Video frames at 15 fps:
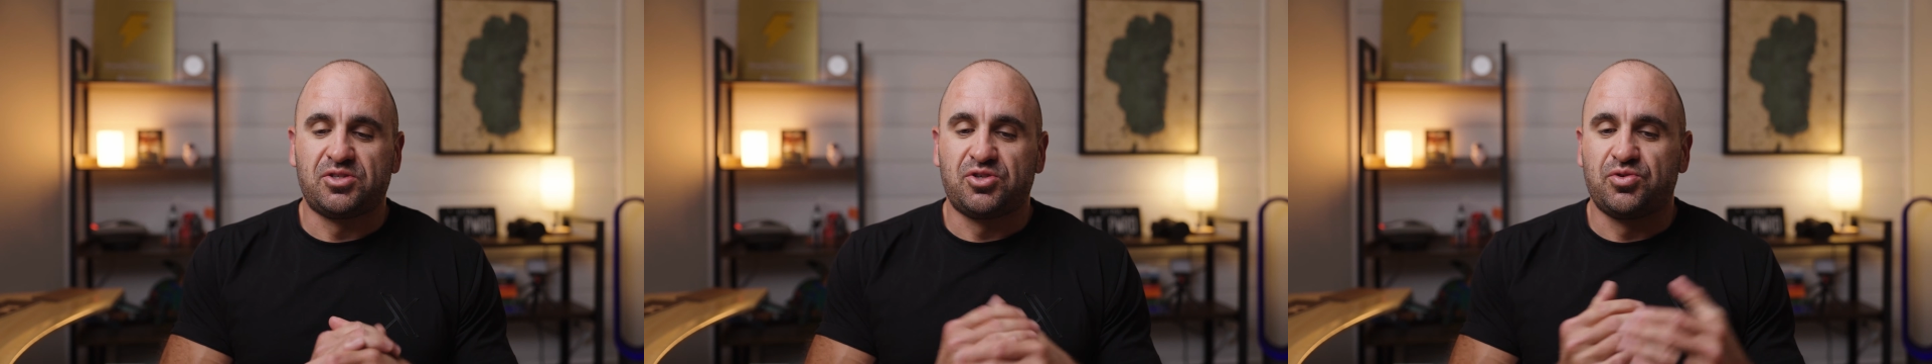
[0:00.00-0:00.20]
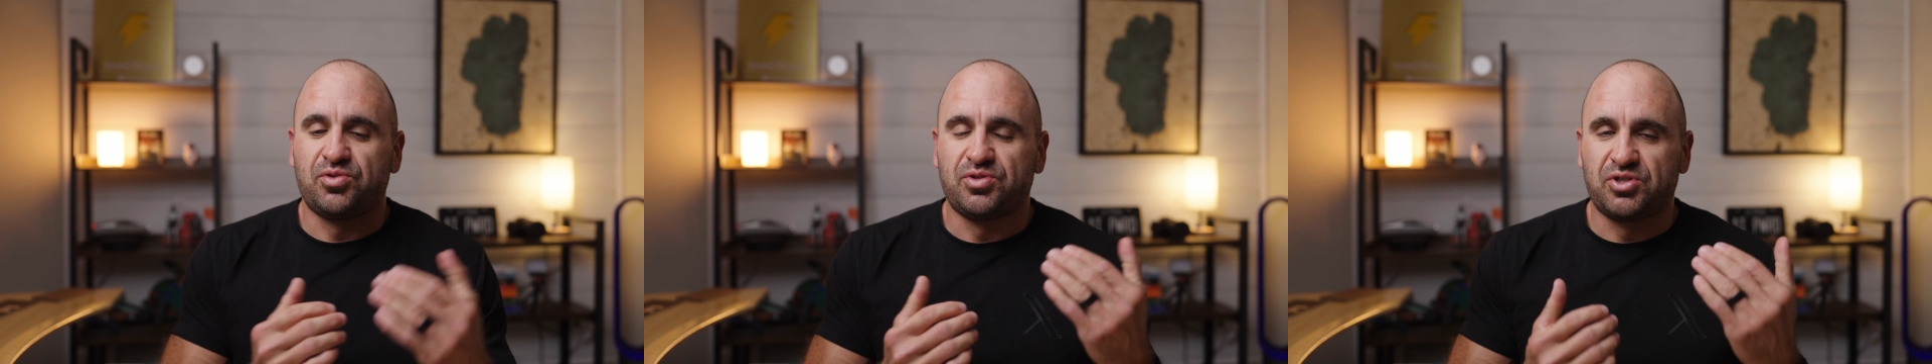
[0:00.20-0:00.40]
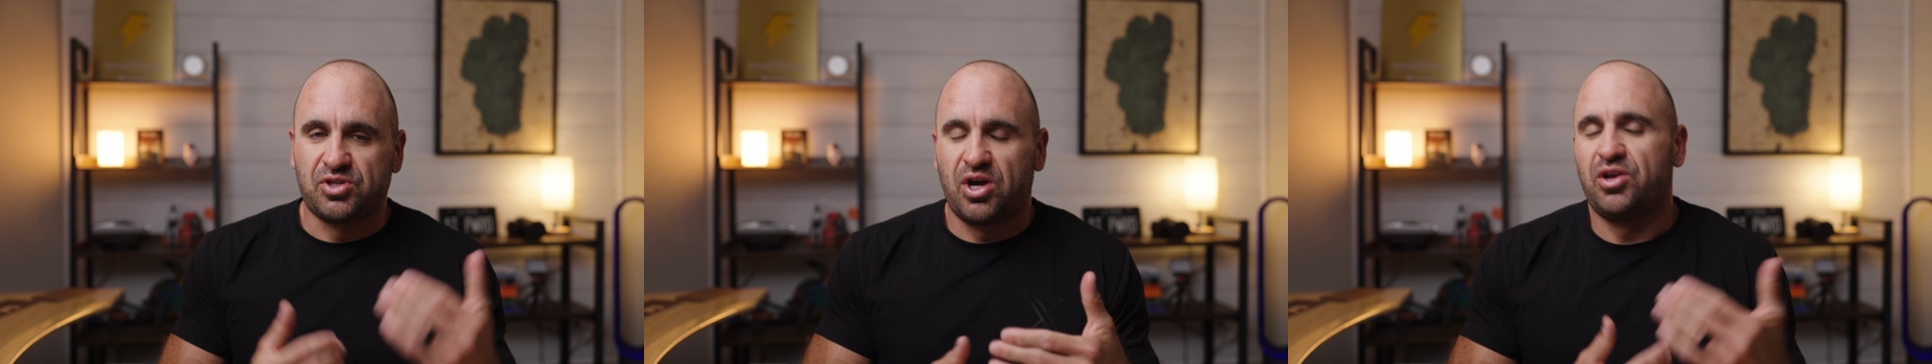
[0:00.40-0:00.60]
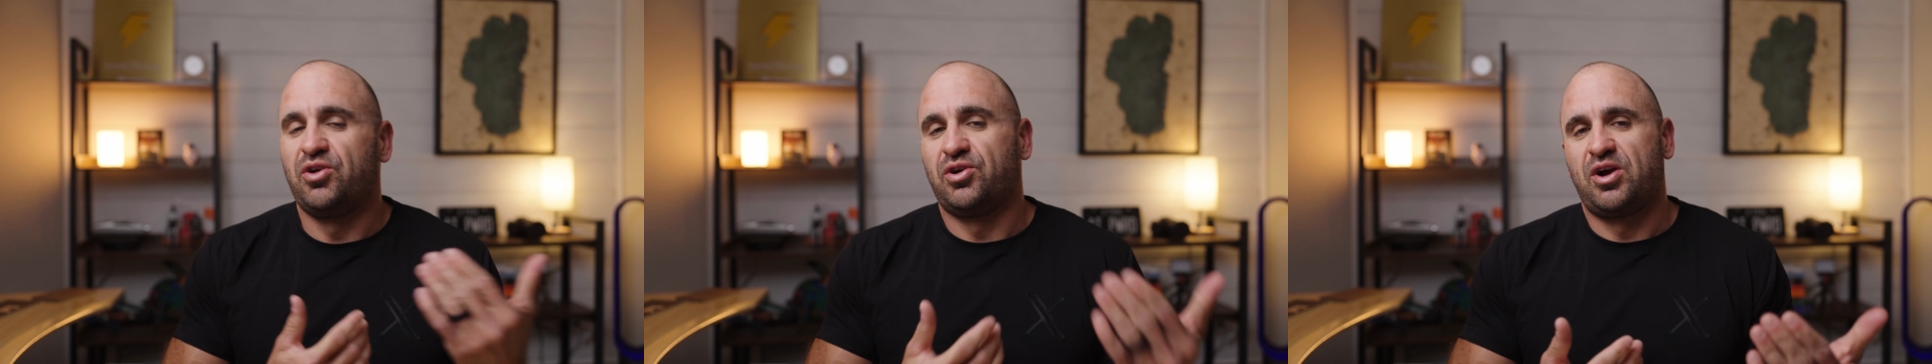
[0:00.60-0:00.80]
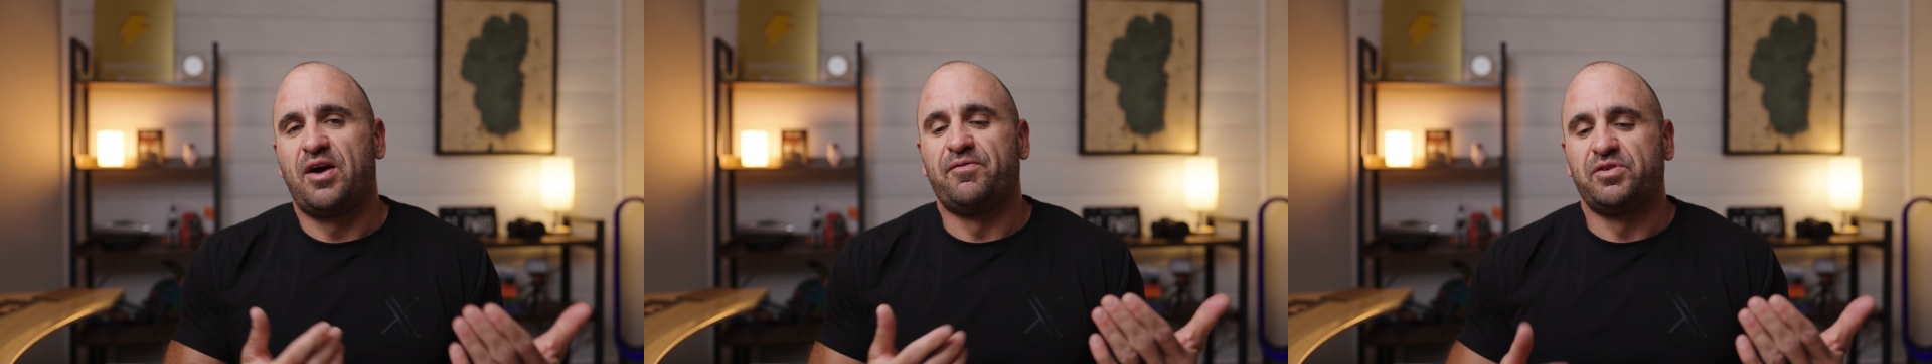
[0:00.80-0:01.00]
to start your
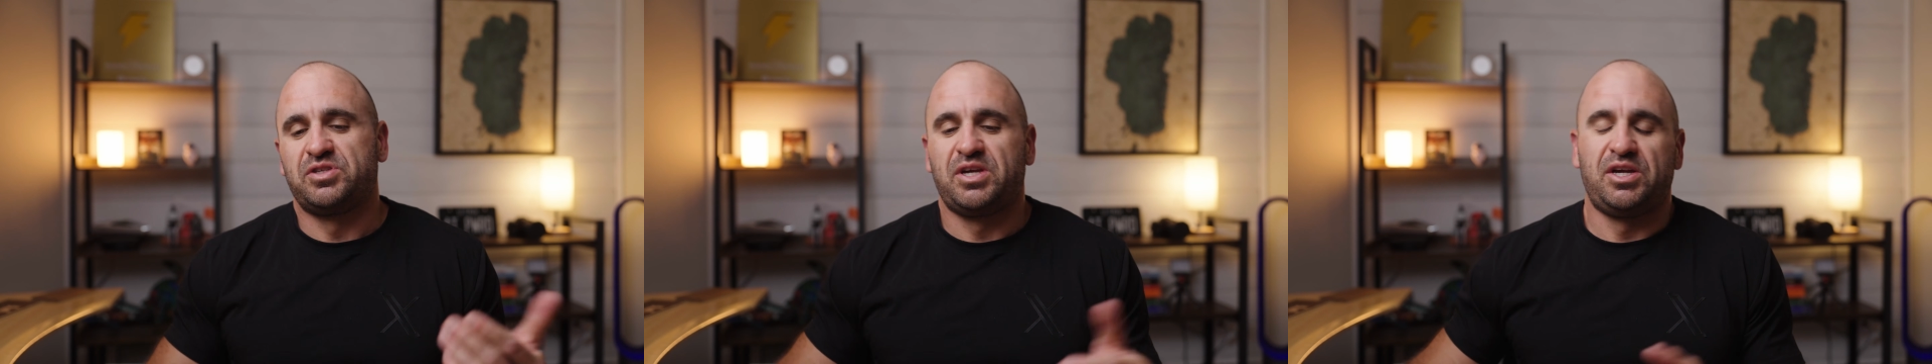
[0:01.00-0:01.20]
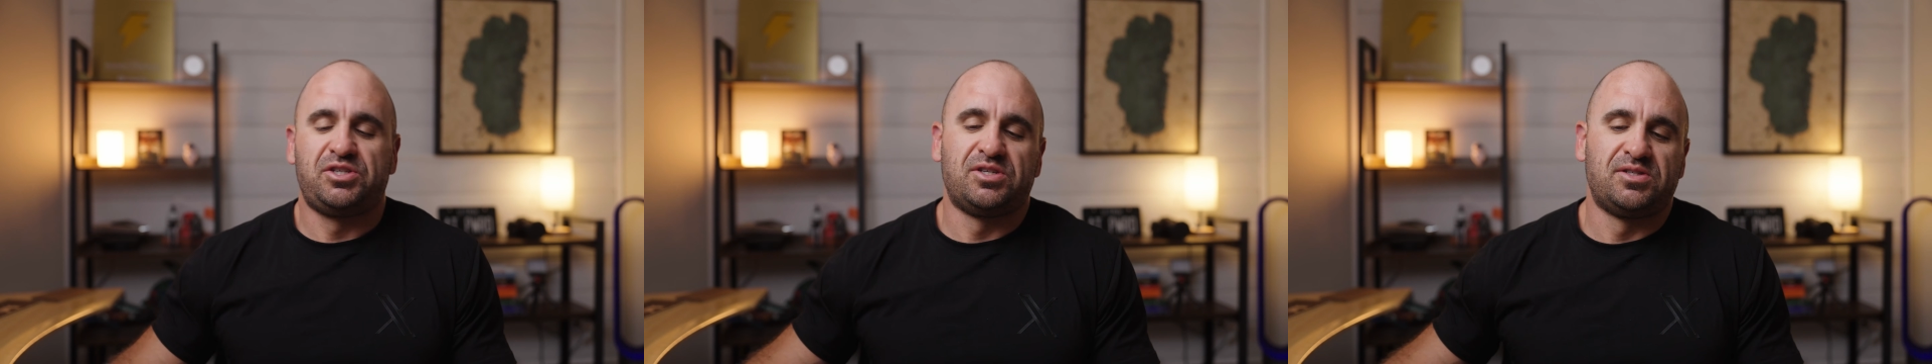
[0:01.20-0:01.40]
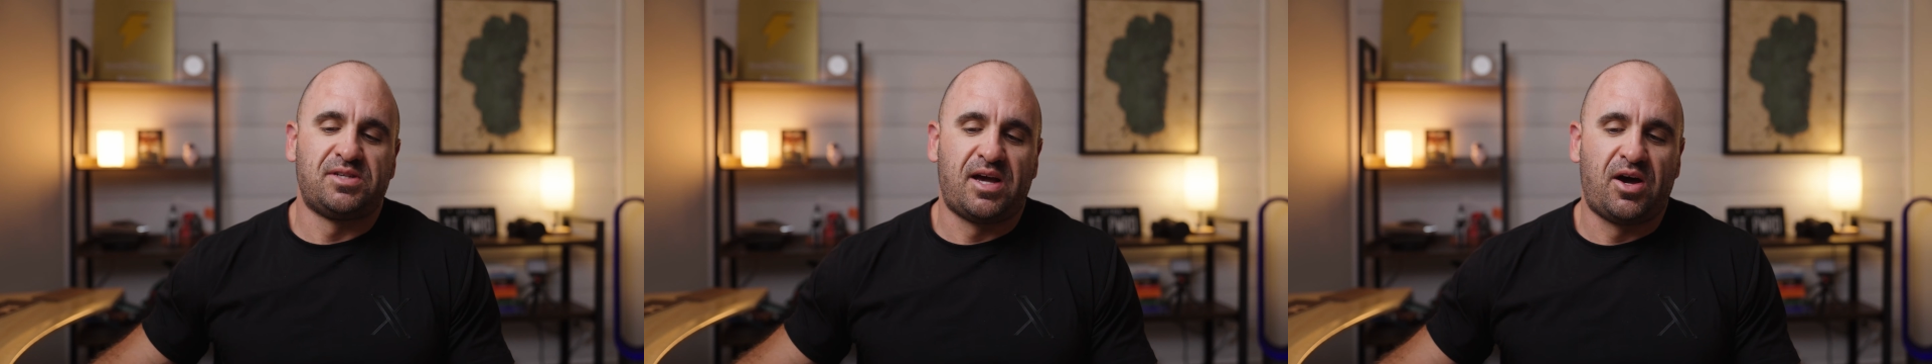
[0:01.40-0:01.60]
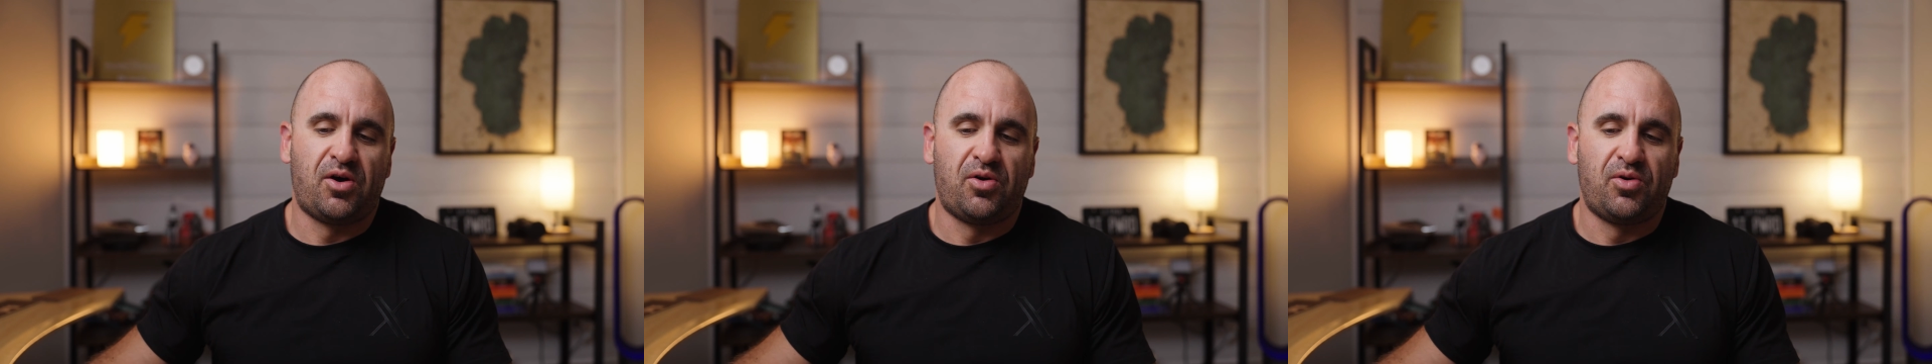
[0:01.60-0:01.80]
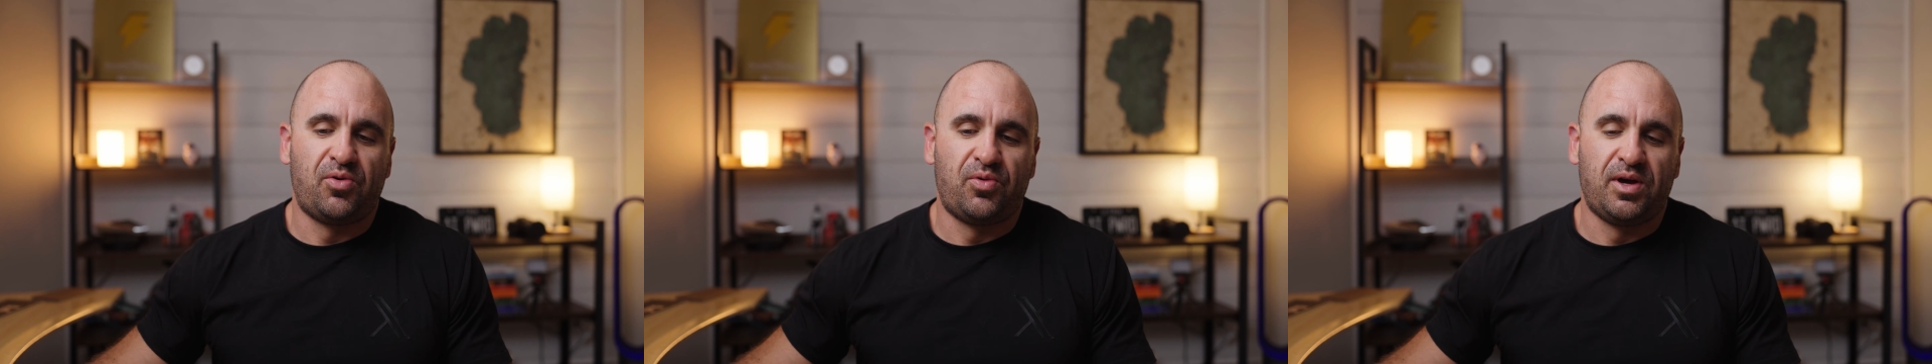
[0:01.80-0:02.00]
conversations
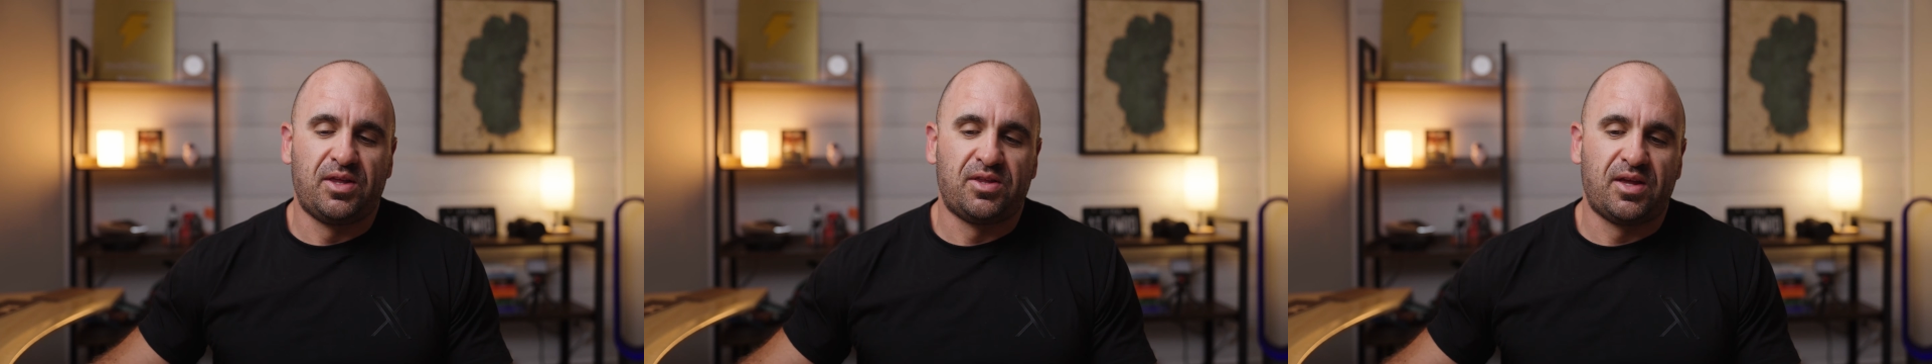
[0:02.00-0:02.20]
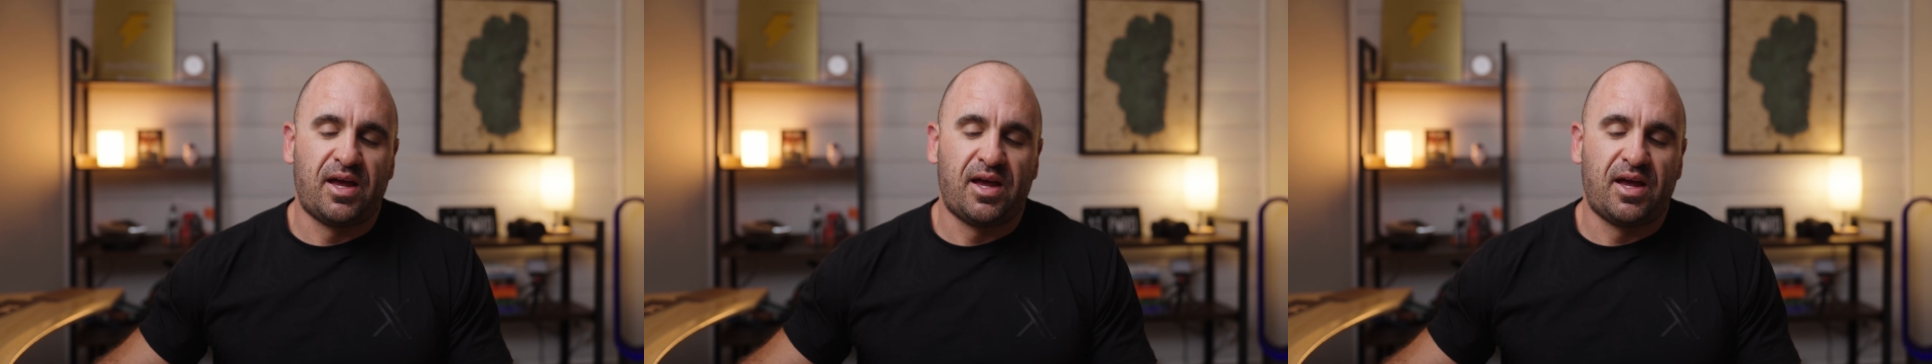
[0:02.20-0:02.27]
out with